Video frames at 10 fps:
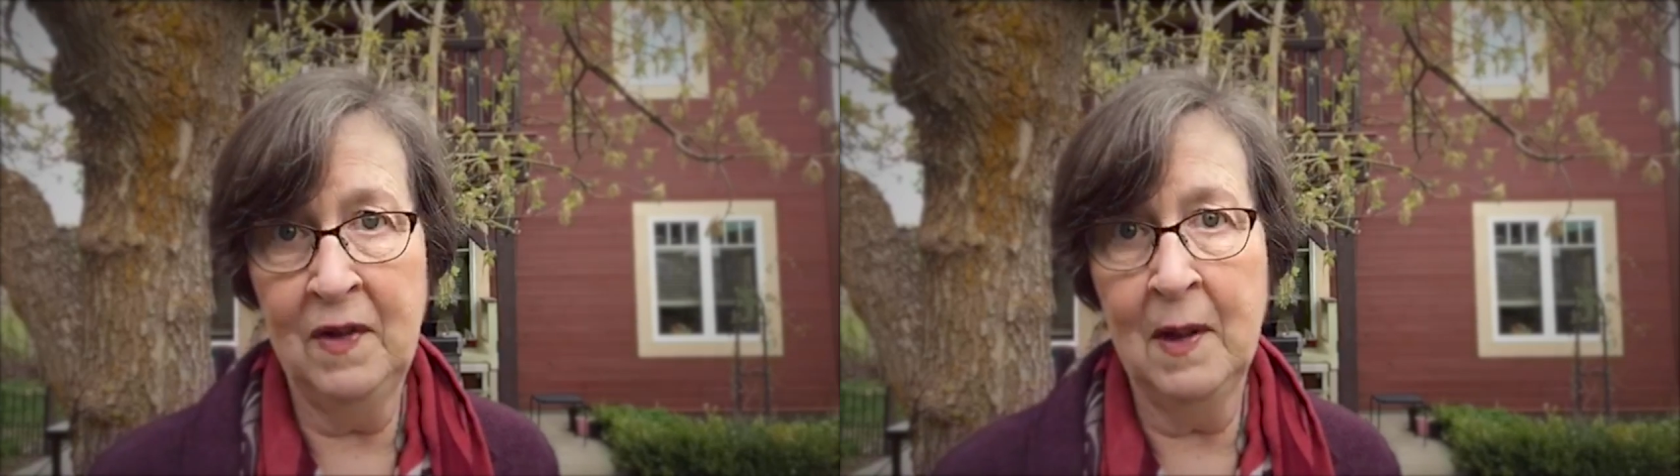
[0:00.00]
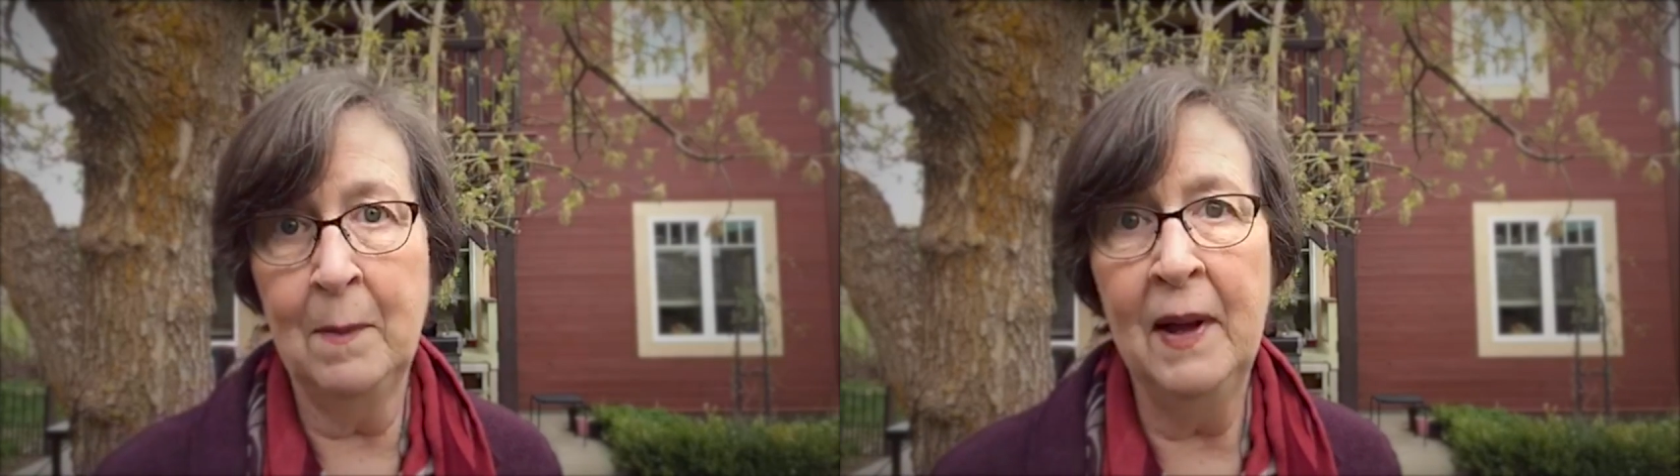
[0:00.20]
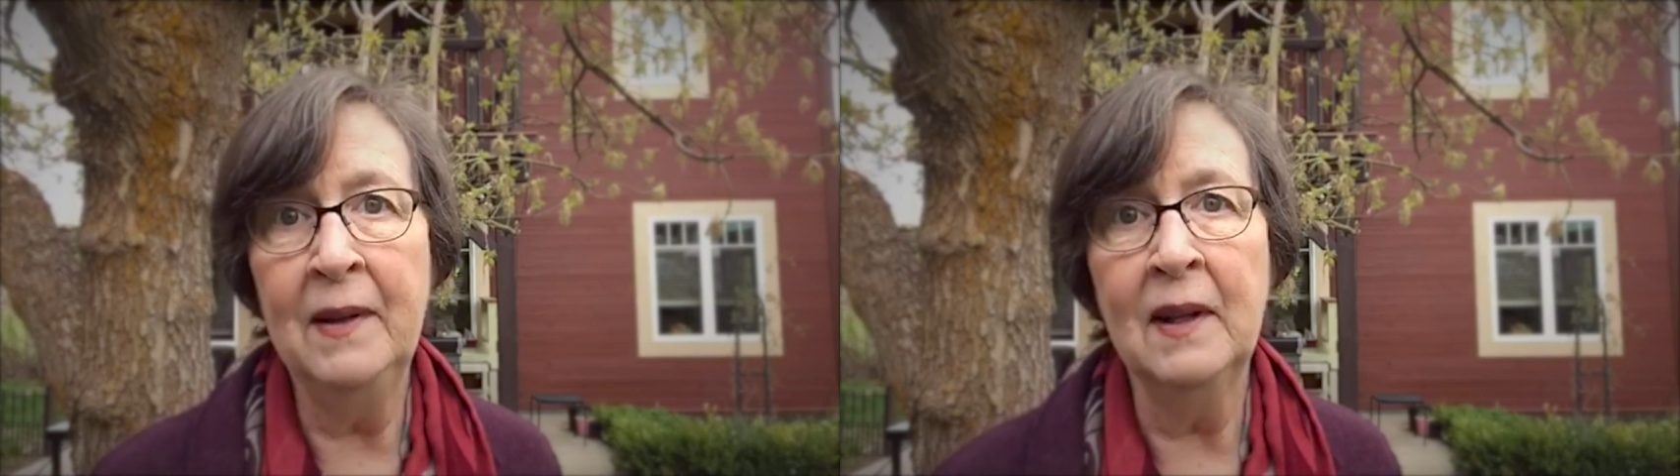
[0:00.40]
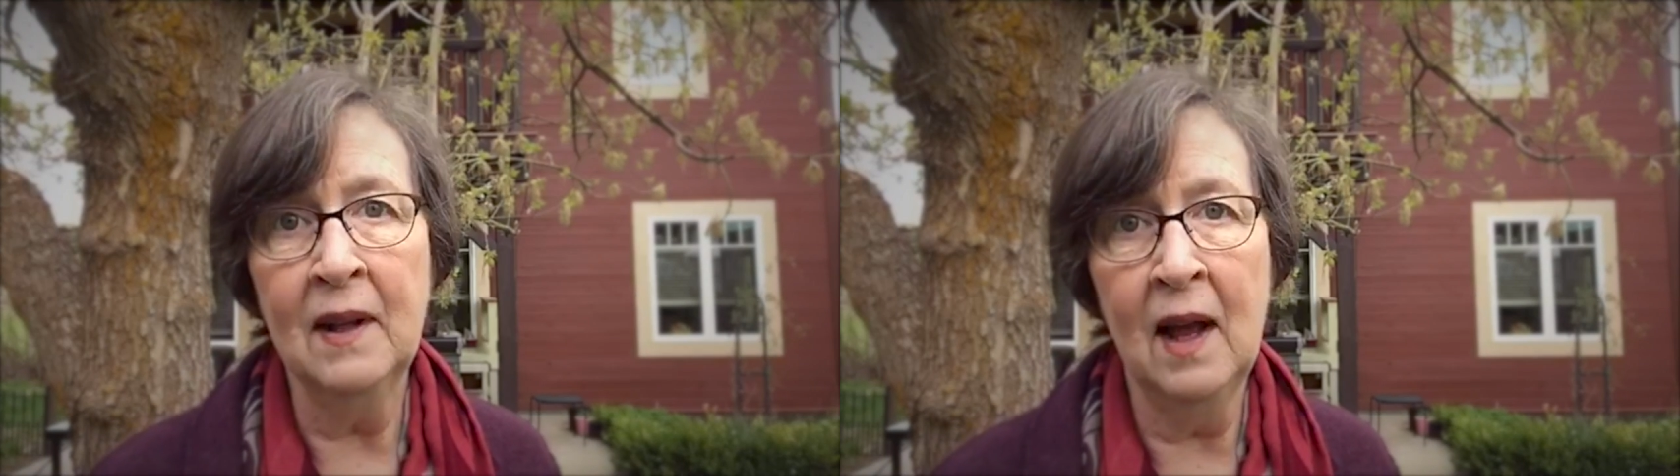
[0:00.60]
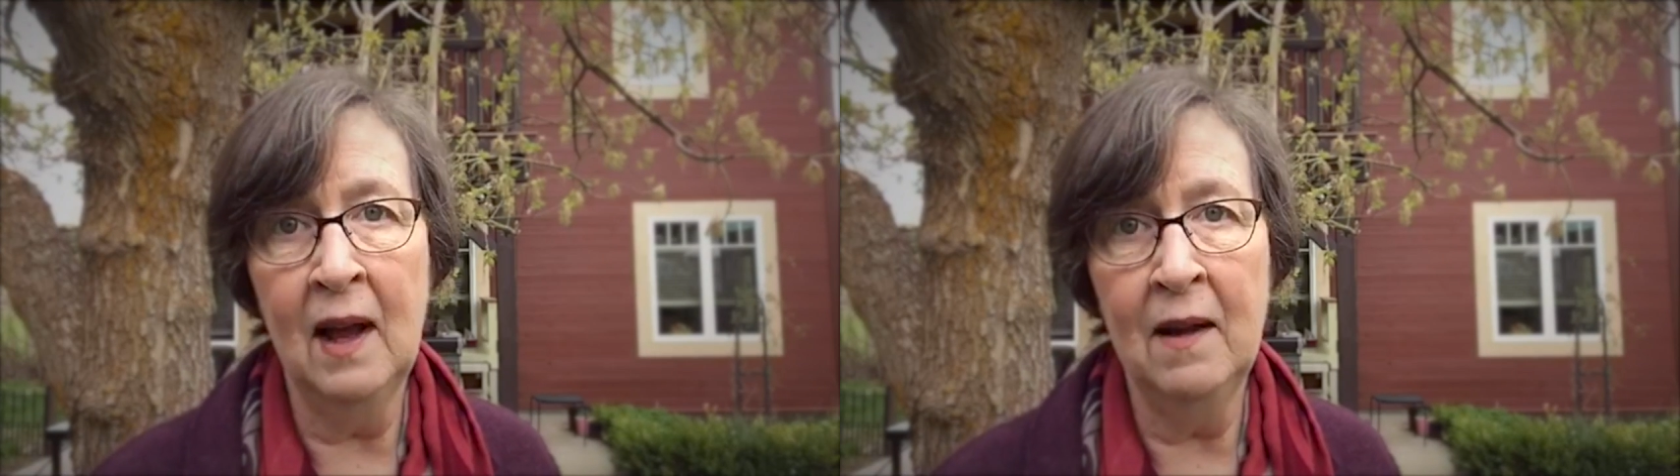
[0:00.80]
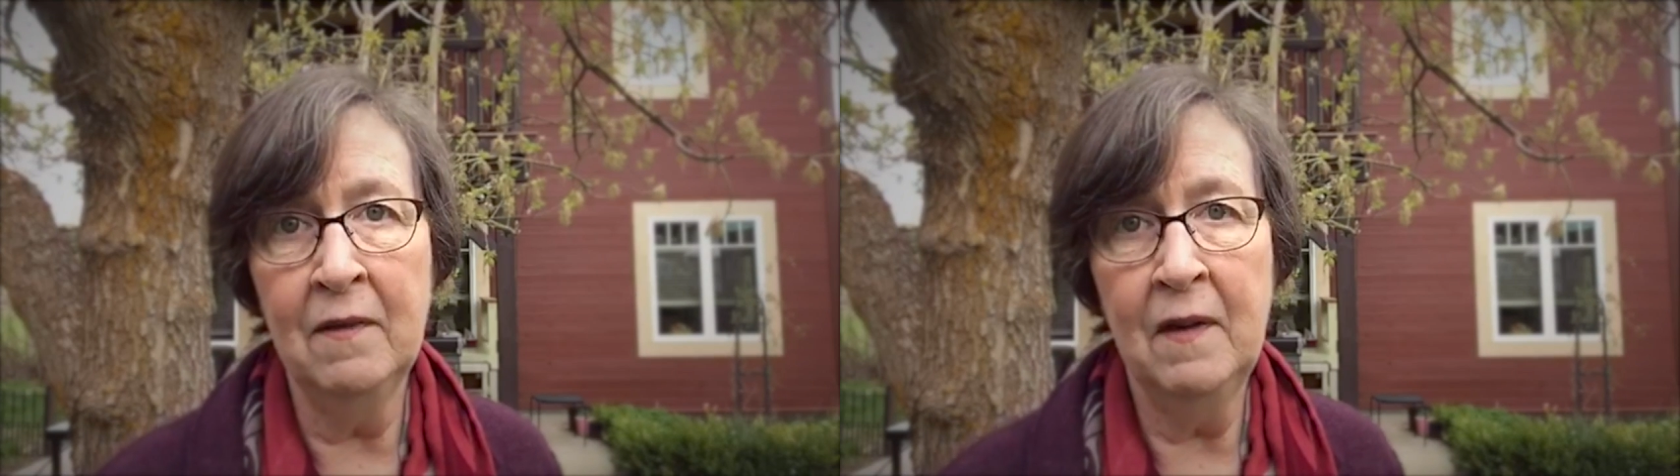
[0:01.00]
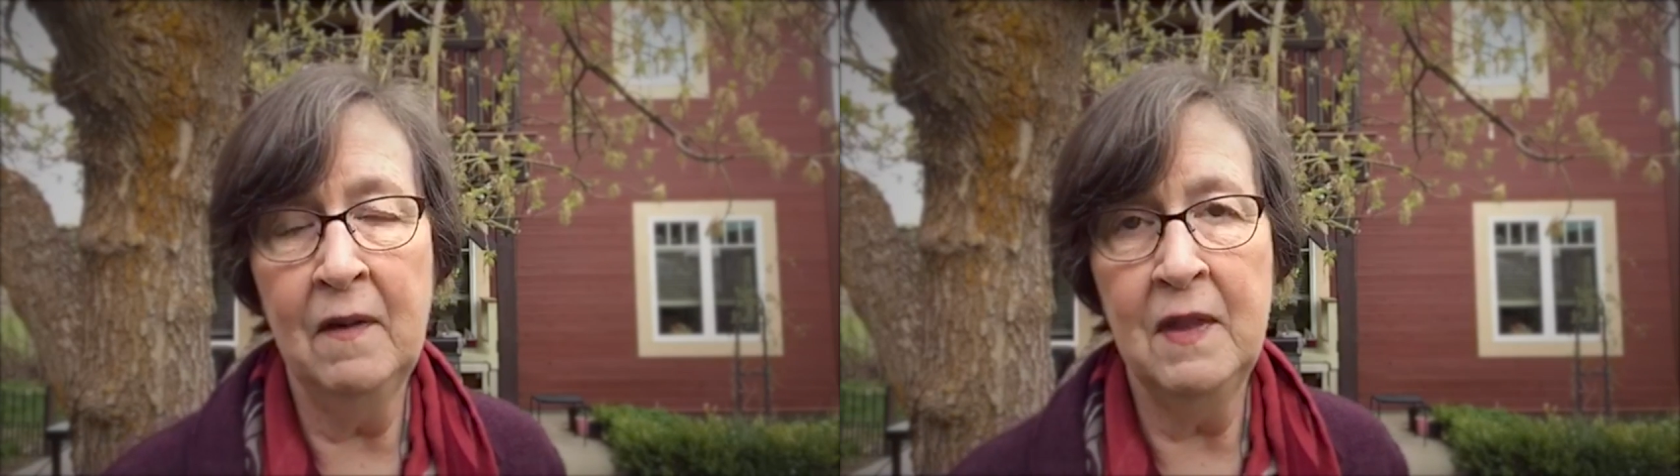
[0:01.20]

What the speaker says: the abundant life